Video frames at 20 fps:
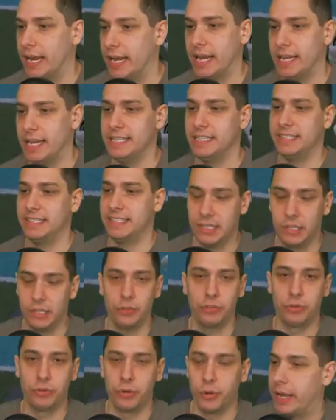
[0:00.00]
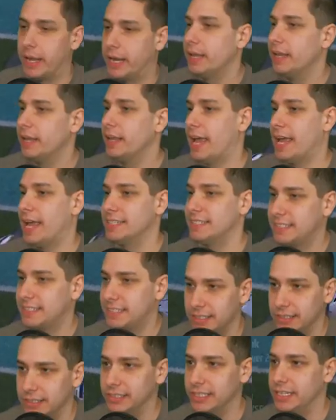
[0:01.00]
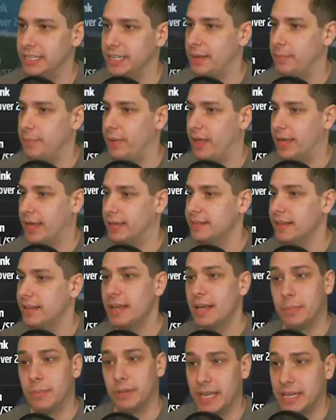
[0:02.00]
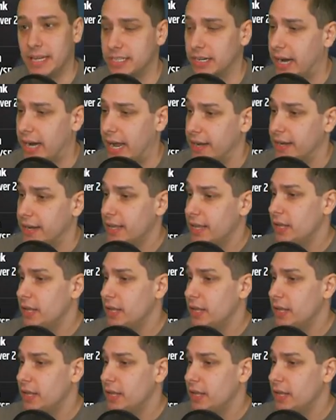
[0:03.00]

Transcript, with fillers: and he still threw it and still didn't get picked. But that's all right.